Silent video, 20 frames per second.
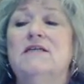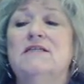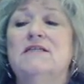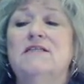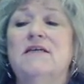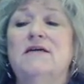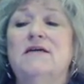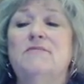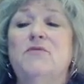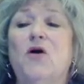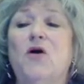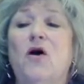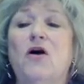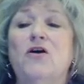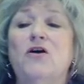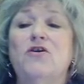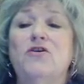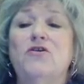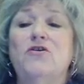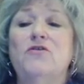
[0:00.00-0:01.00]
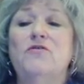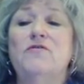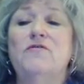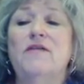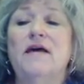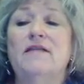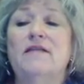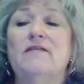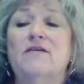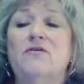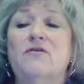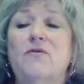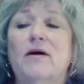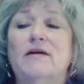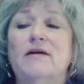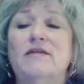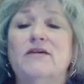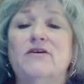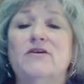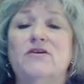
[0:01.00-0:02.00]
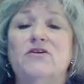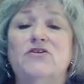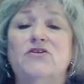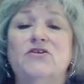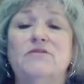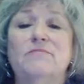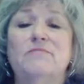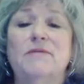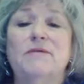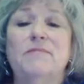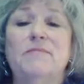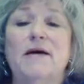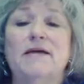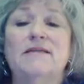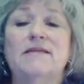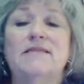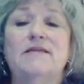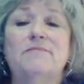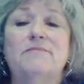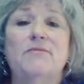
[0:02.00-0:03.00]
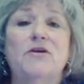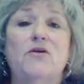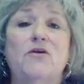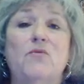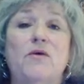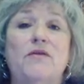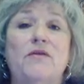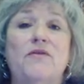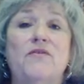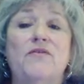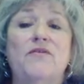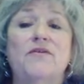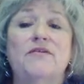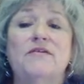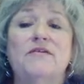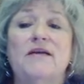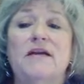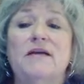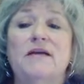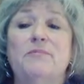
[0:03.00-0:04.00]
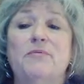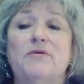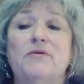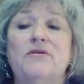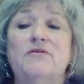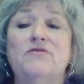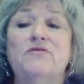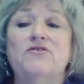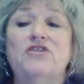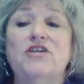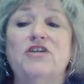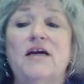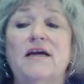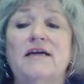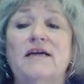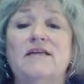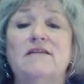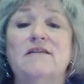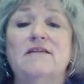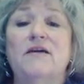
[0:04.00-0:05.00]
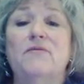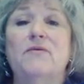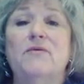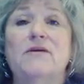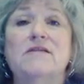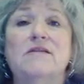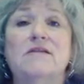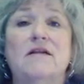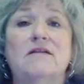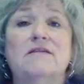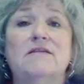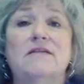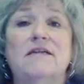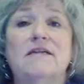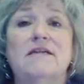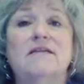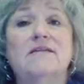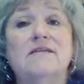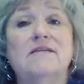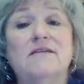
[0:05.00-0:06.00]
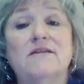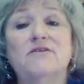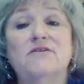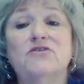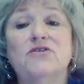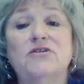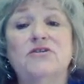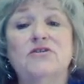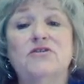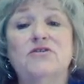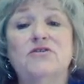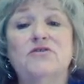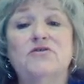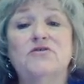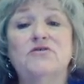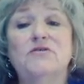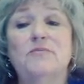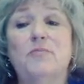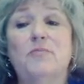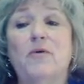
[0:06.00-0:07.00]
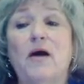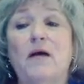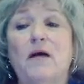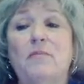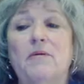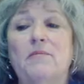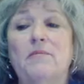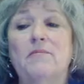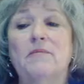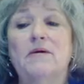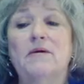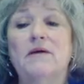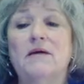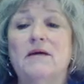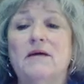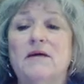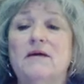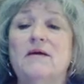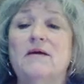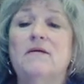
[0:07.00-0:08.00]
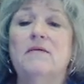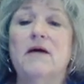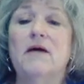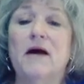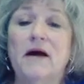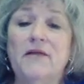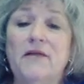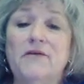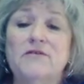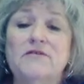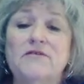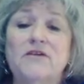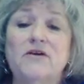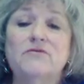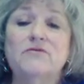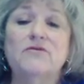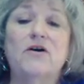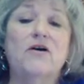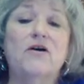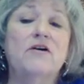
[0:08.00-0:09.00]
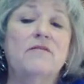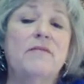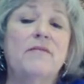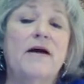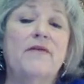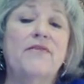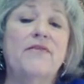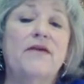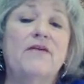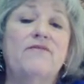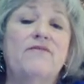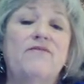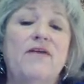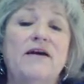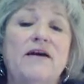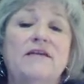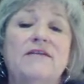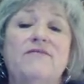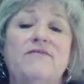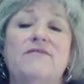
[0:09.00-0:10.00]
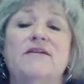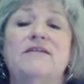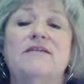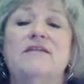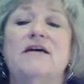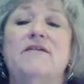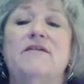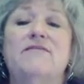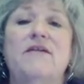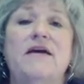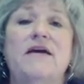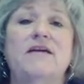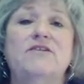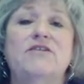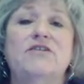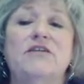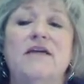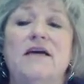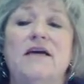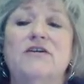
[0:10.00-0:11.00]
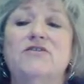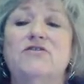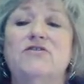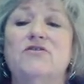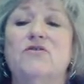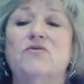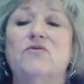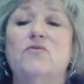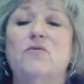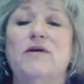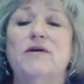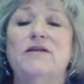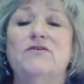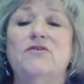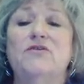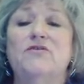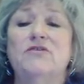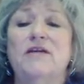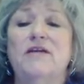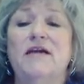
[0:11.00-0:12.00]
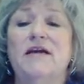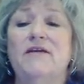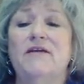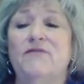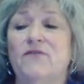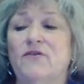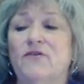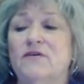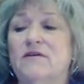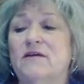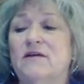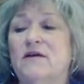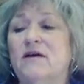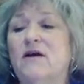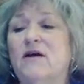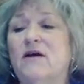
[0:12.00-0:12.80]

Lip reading: Some argue that the criteria should be based simply on whether the study produced change that resulted in a solution to the problem. Others, though, talk about the effectiveness of the educational research effort.